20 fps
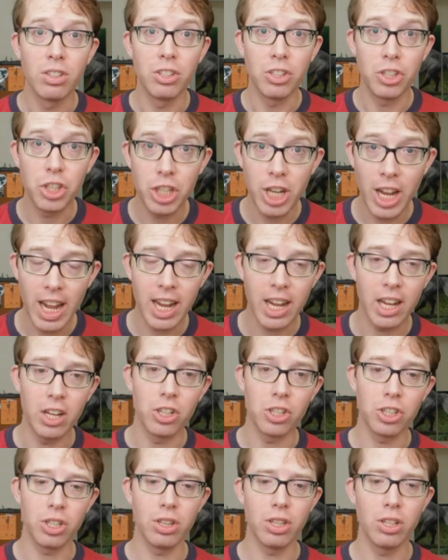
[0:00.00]
to
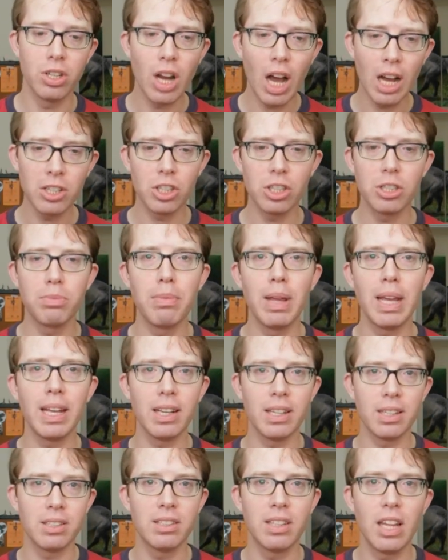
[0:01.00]
change, they're not just
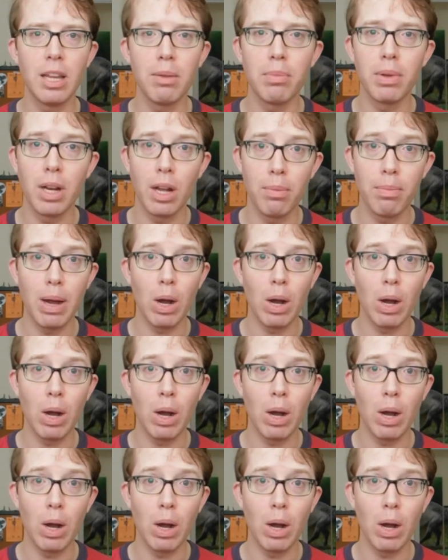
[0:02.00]
making a statement